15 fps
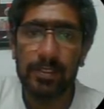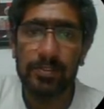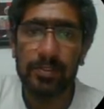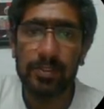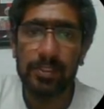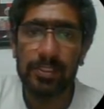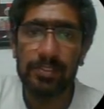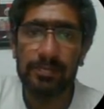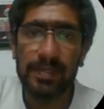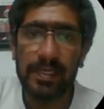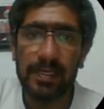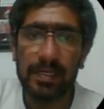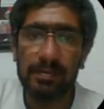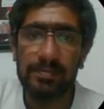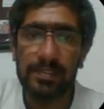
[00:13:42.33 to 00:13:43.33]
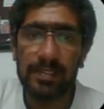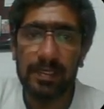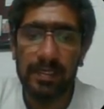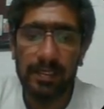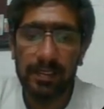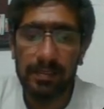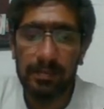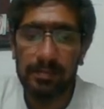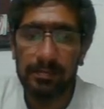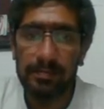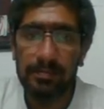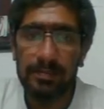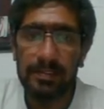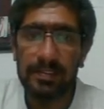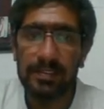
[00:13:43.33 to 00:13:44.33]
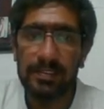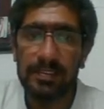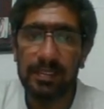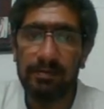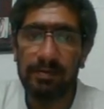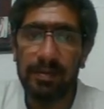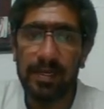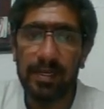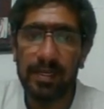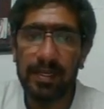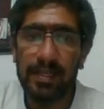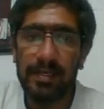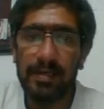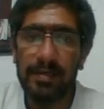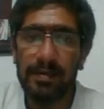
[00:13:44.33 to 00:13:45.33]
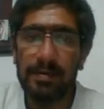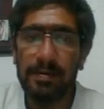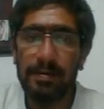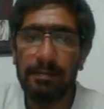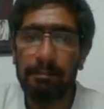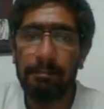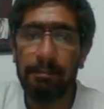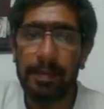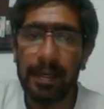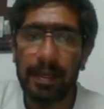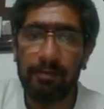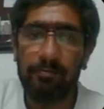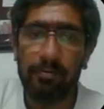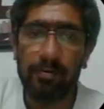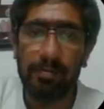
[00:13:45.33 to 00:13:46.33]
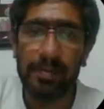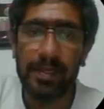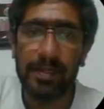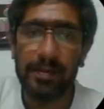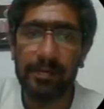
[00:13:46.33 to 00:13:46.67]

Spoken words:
So this becomes a 7-9 pair for me.